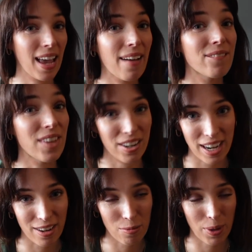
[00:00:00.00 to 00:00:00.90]
I'm very
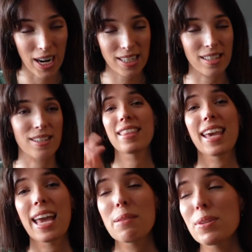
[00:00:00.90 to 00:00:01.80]
out of practice. The
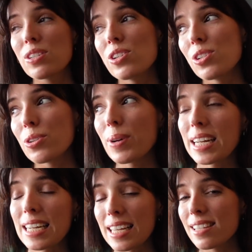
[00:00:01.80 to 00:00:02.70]
aim is to do
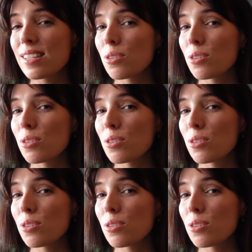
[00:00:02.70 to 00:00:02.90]
at least